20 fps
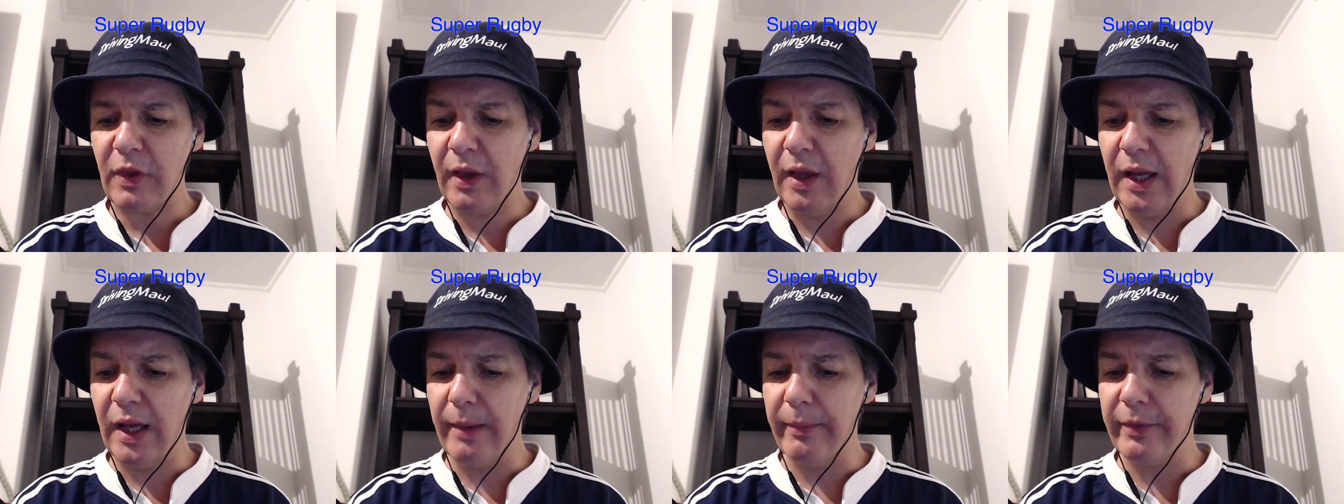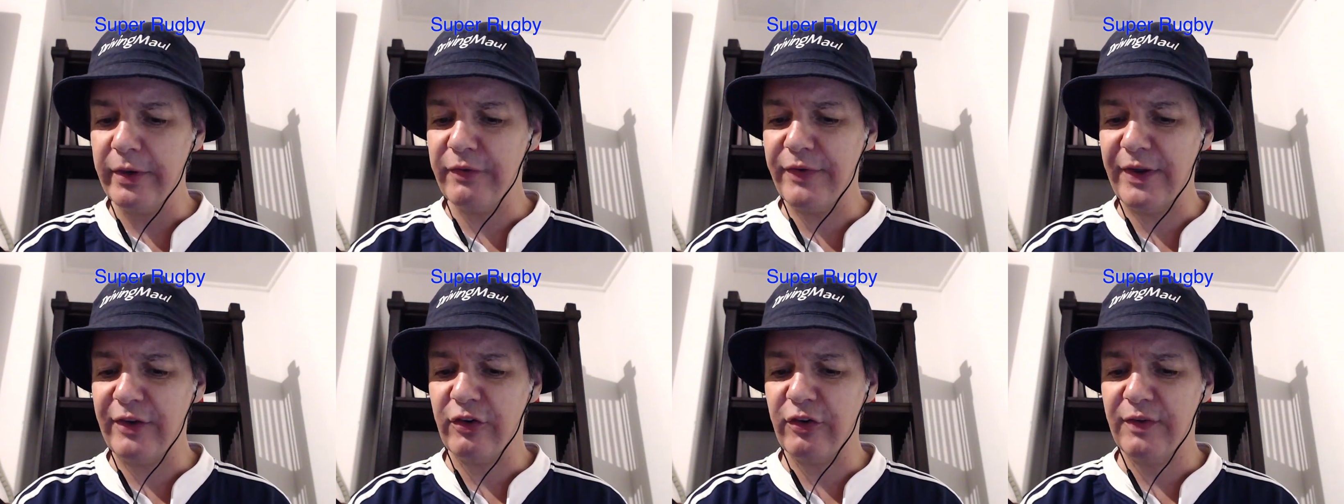
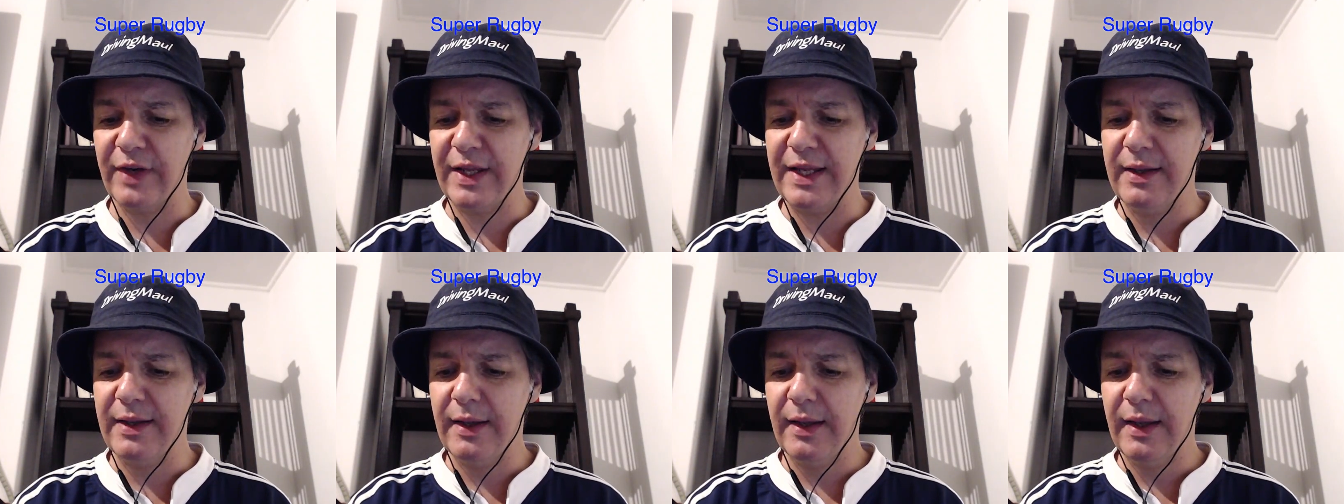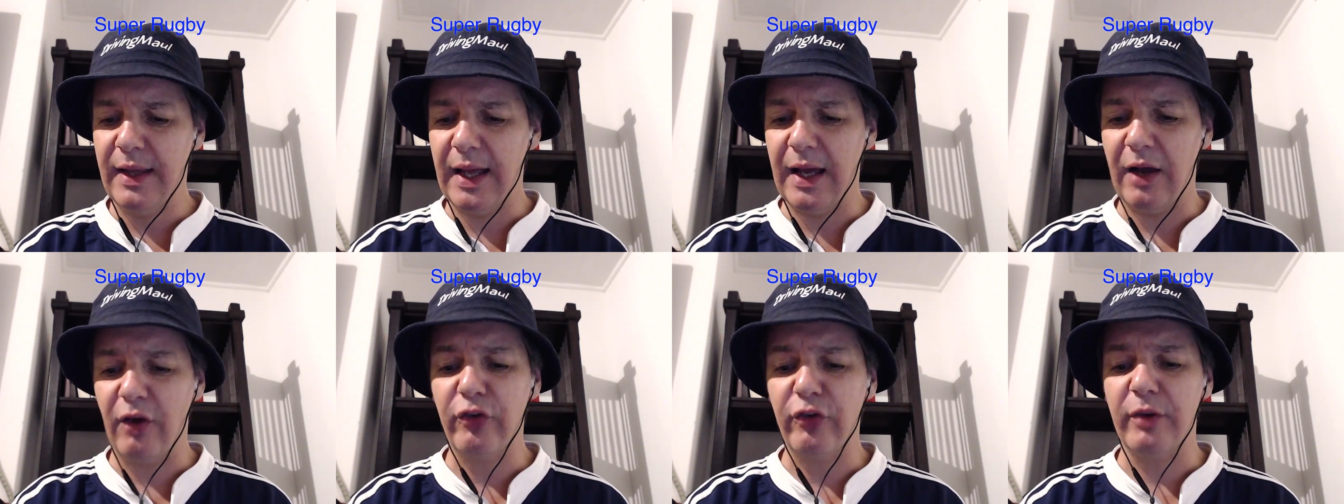Defensively,
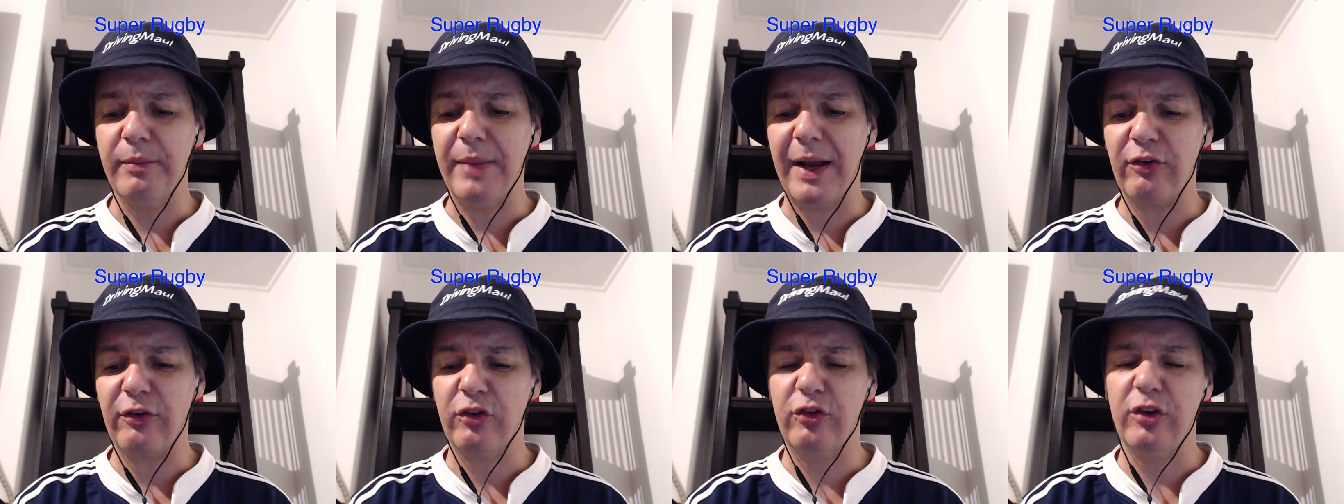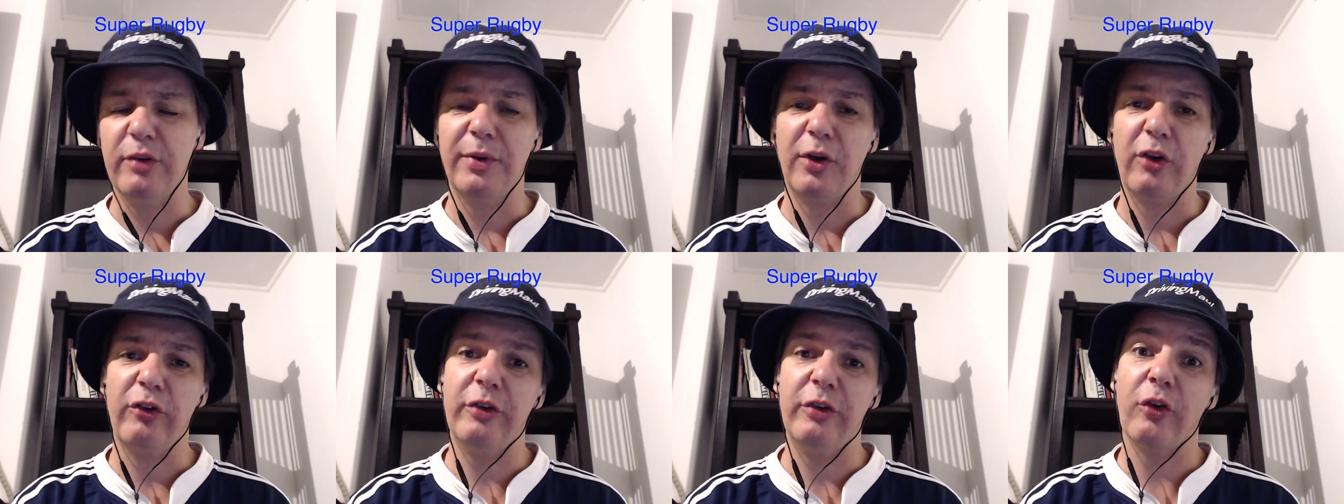also Patrick
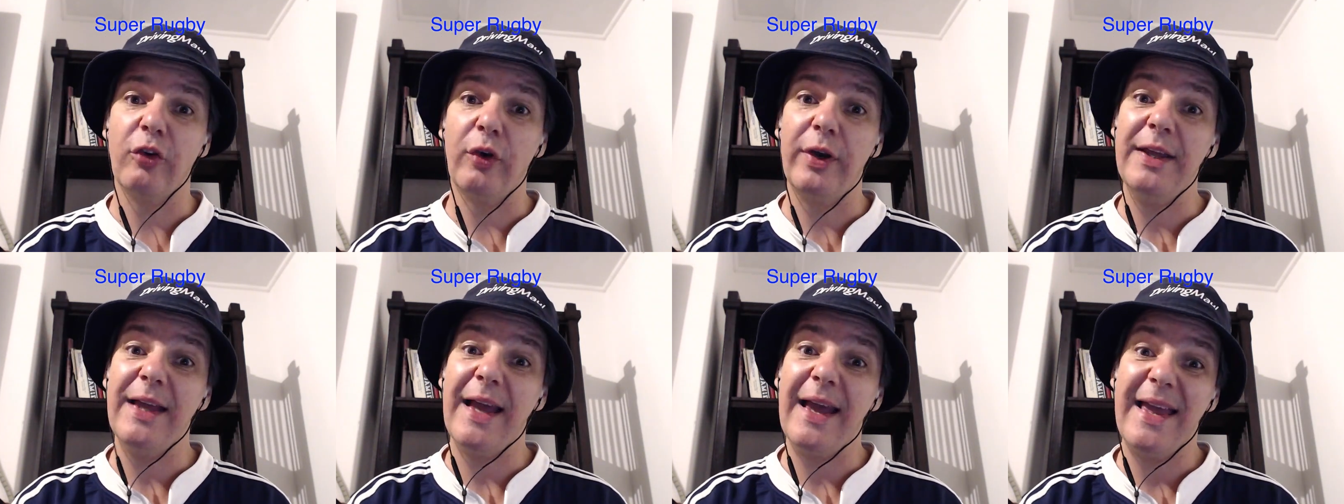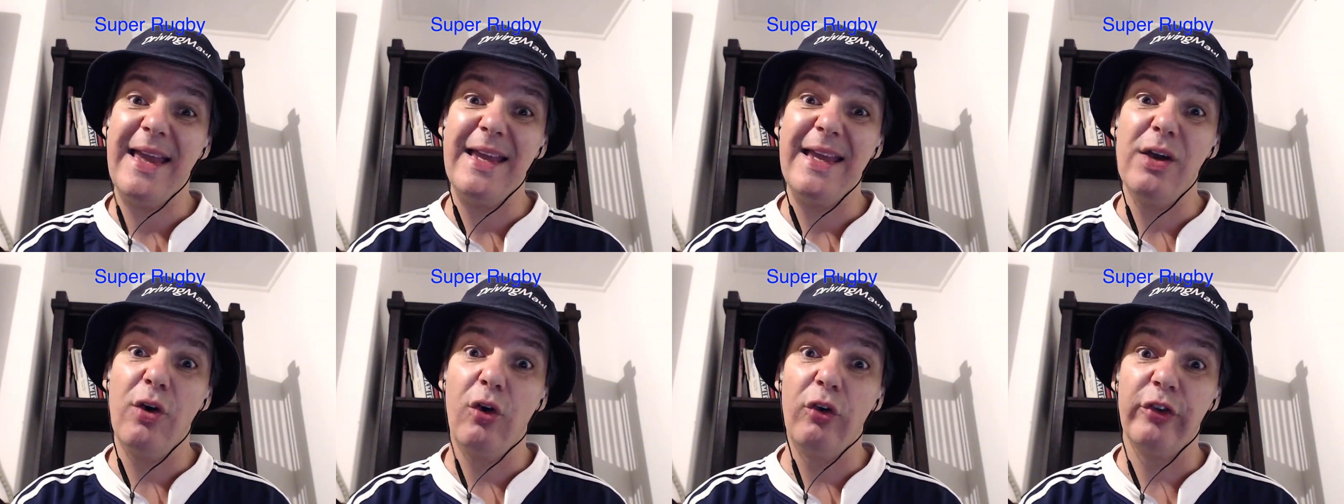Tuipulotu. Sorry, yeah,
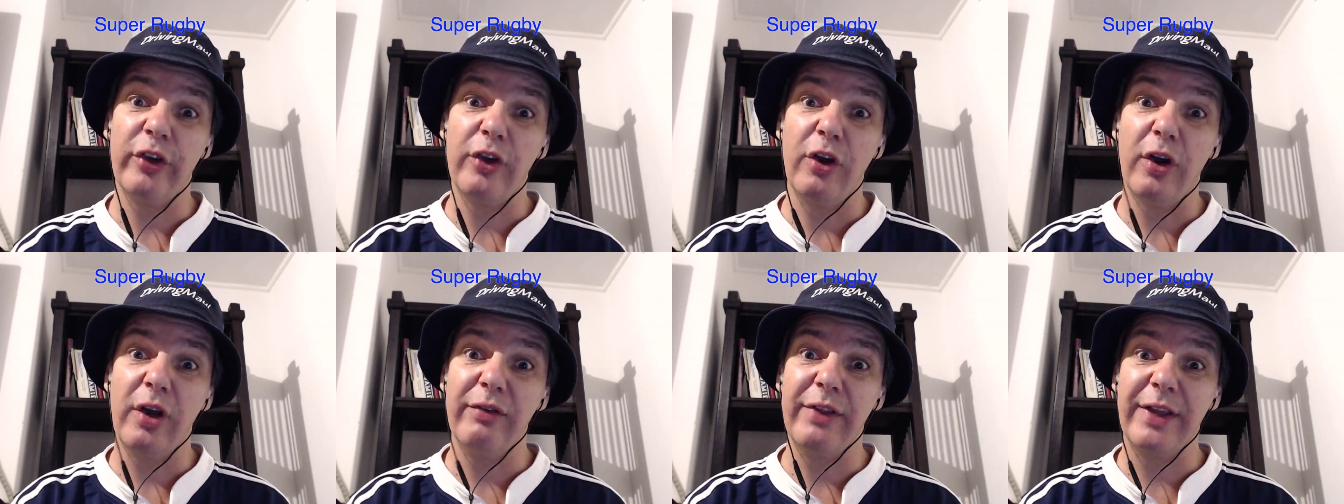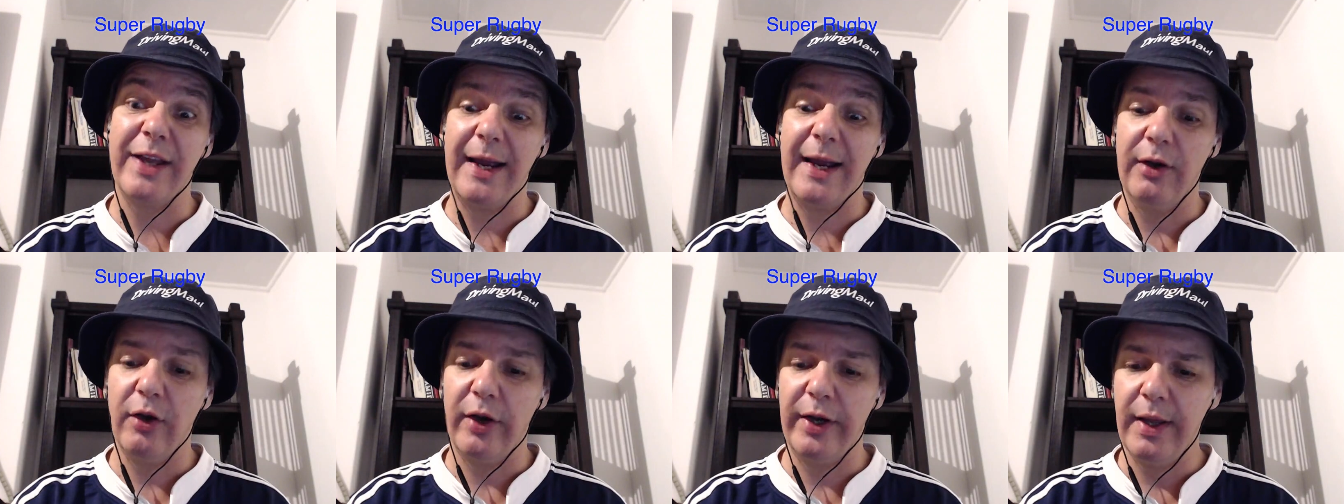he also got over the
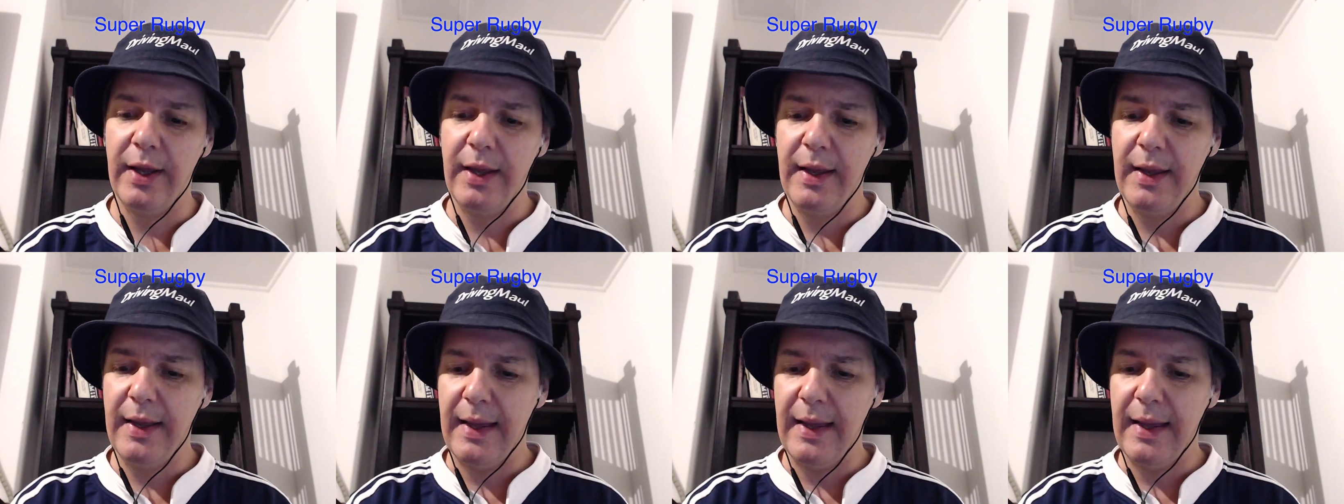gain line.